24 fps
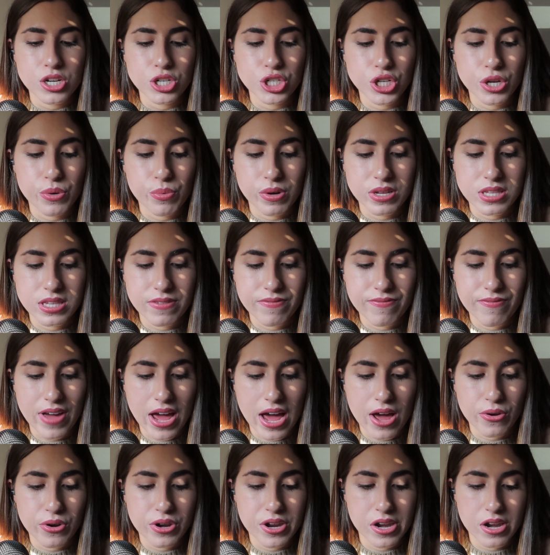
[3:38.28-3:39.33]
She wasn't
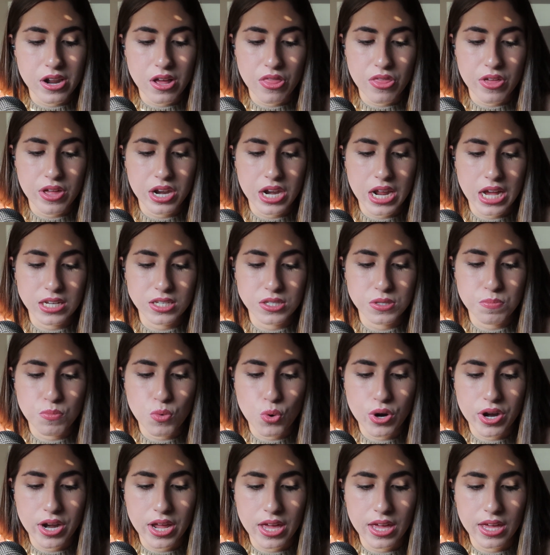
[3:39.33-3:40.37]
found until the next
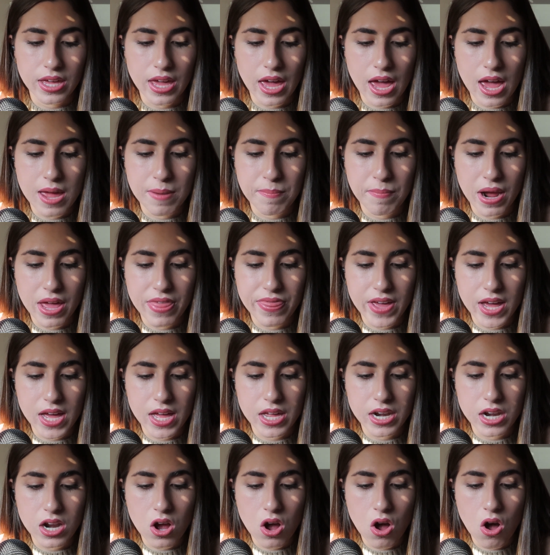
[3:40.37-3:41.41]
morning, and by
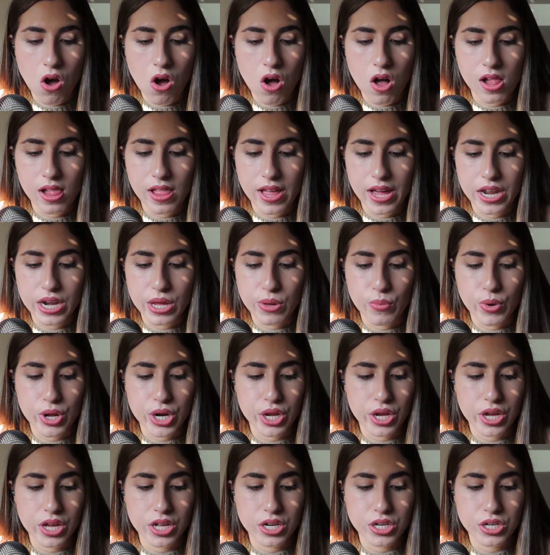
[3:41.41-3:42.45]
then, all
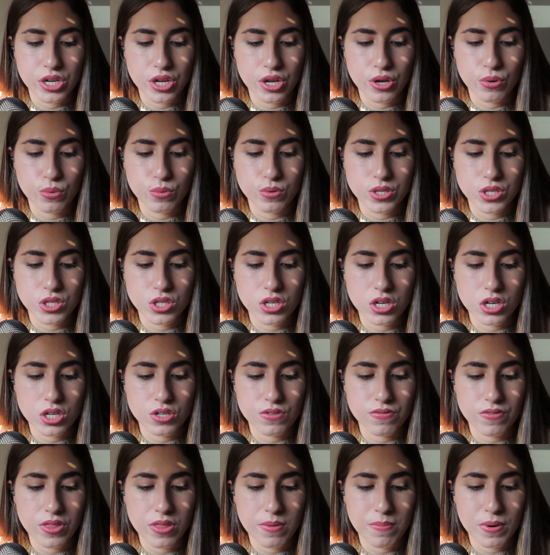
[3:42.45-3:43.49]
anyone could do was
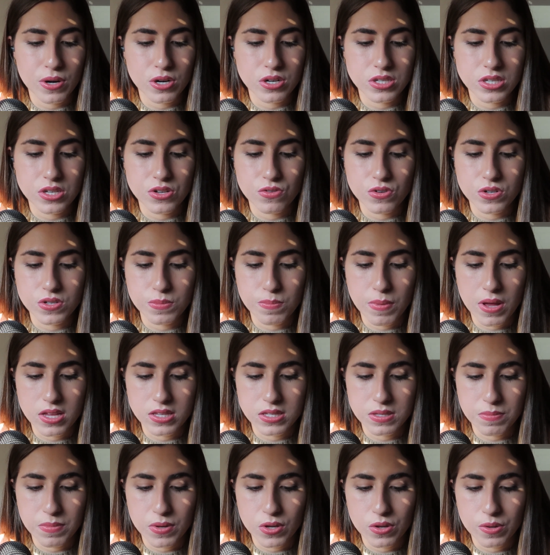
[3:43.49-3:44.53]
search for the person
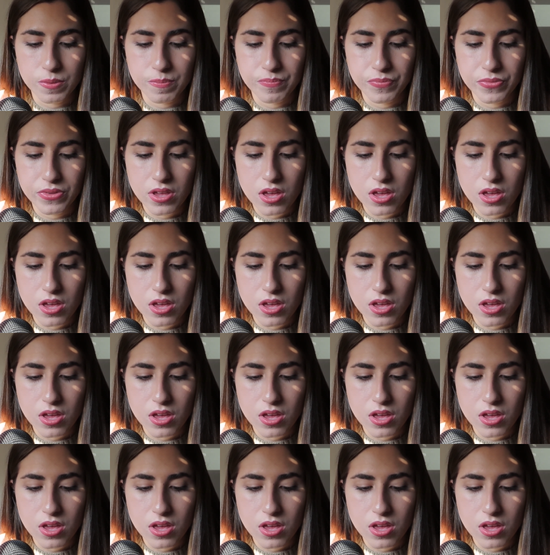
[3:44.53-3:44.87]
responsible.